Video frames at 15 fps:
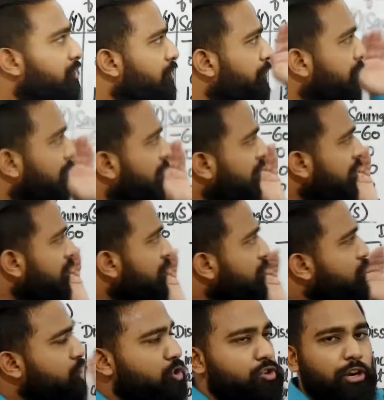will be a
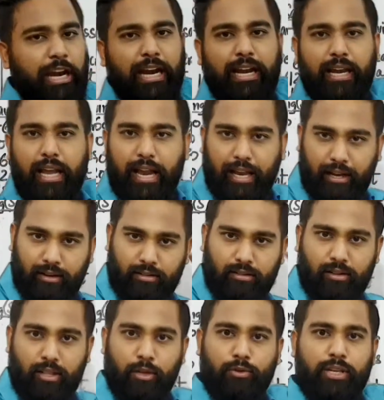straight line.
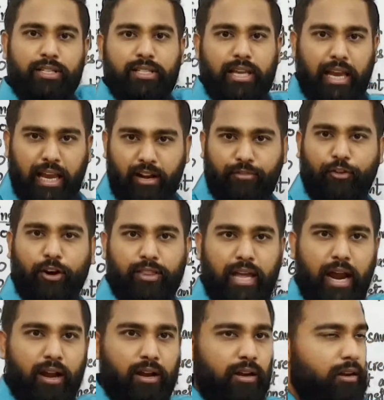Use a scale for
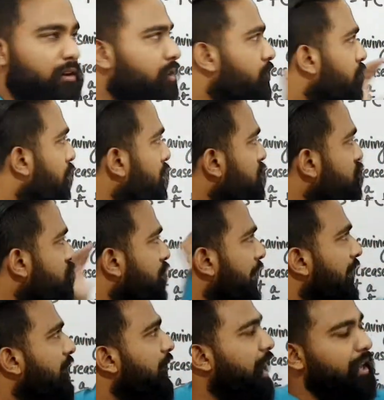that. Draw a
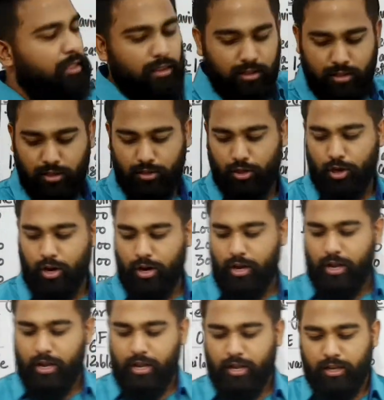straight line. This is
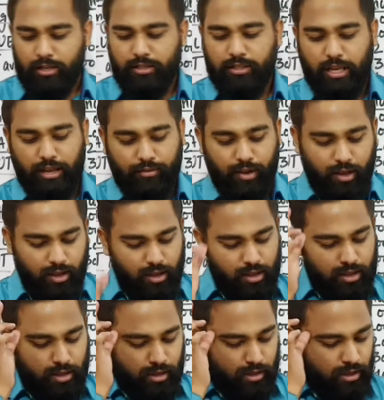your
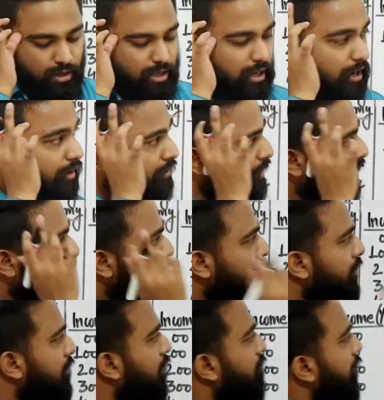saving curve.
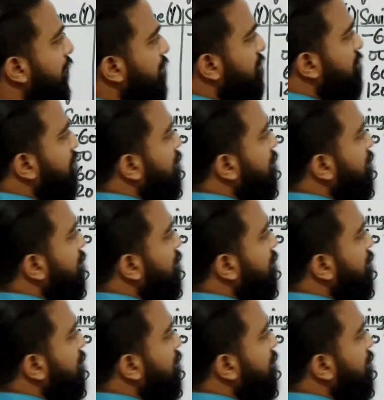Now at